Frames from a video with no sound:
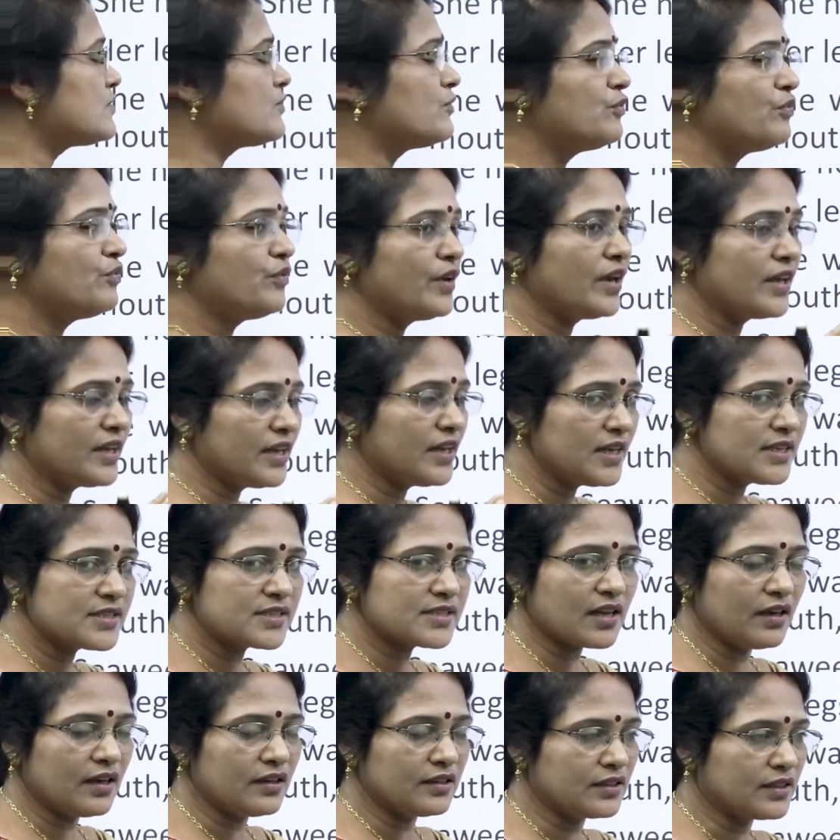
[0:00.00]
very
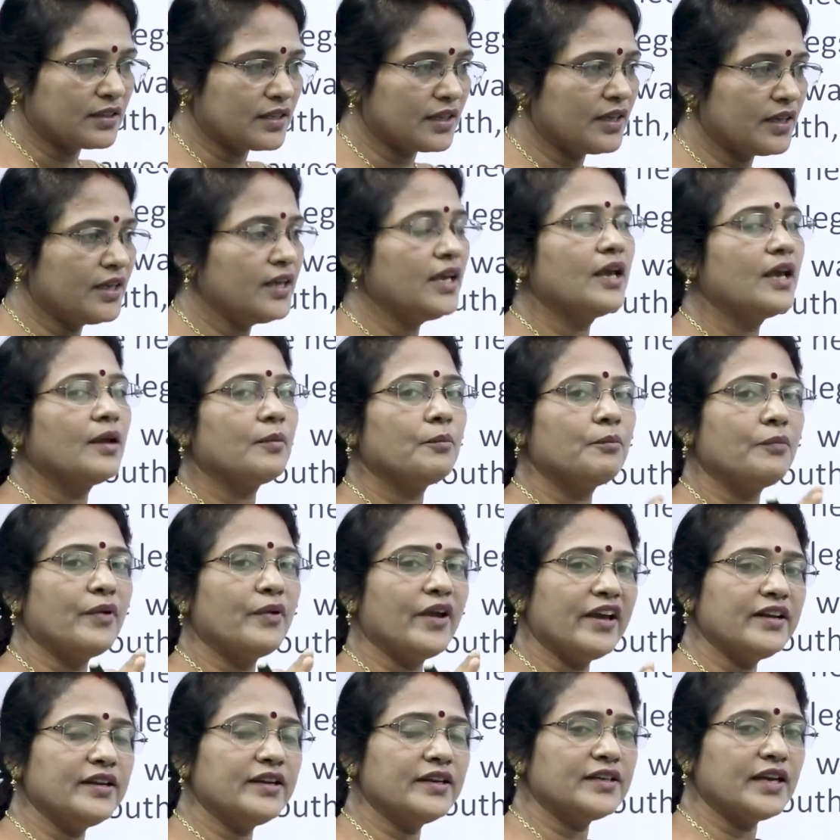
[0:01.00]
salty.
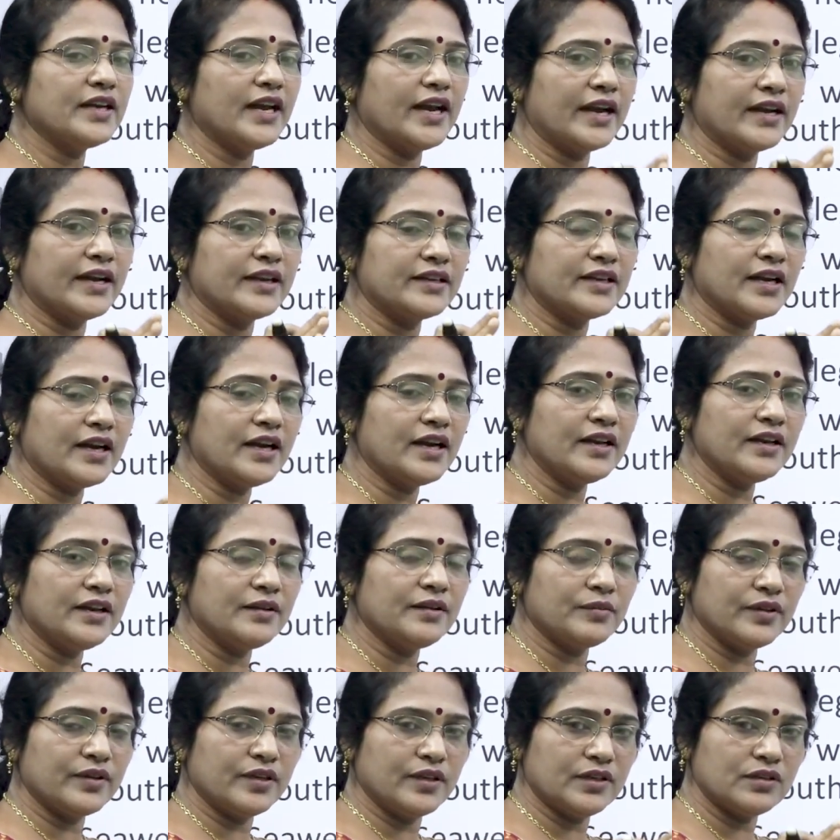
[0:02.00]
When it entered
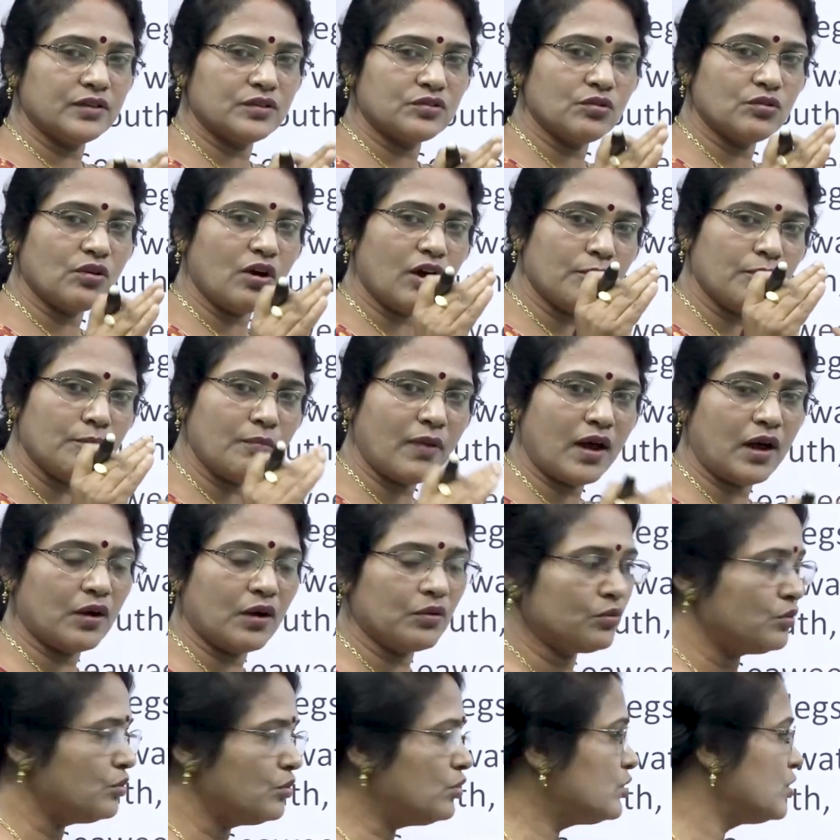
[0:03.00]
into her
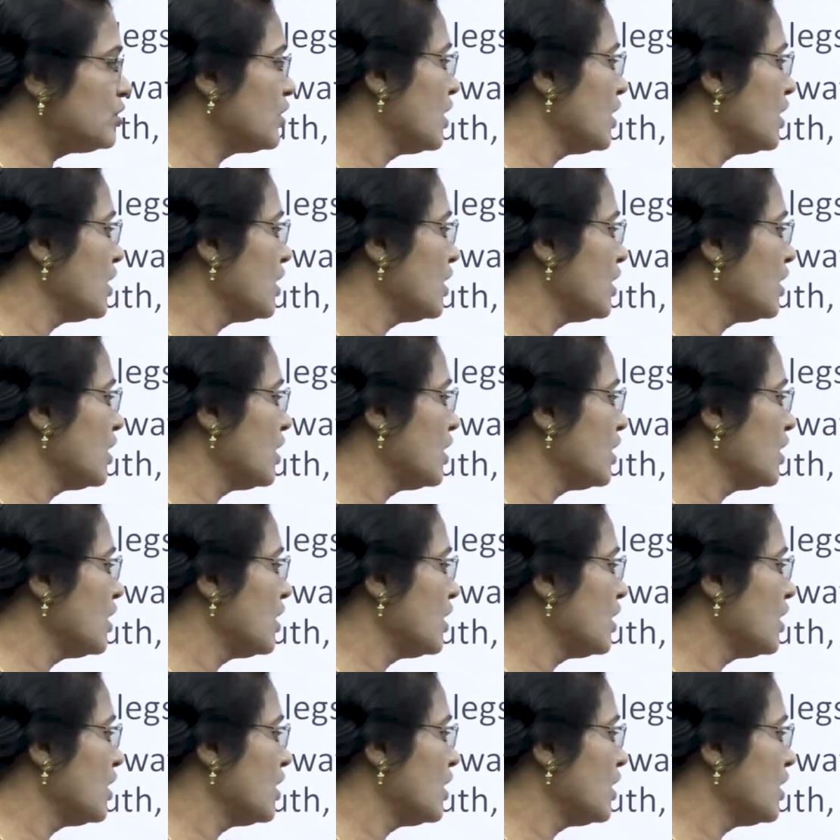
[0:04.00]
mouth,